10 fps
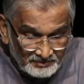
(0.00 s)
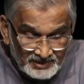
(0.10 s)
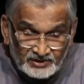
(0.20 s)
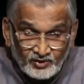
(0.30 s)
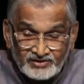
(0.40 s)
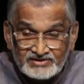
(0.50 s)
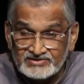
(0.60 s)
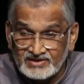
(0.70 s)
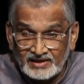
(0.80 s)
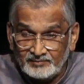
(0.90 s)
But not
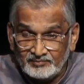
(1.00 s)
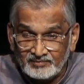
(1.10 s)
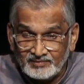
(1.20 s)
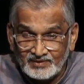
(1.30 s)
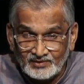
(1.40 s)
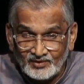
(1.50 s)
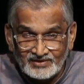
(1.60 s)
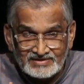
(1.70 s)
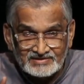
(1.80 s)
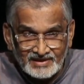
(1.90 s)
his time,
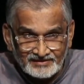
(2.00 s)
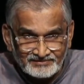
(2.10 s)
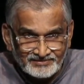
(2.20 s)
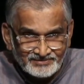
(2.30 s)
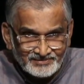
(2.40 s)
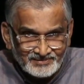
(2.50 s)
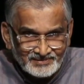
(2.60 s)
not his life.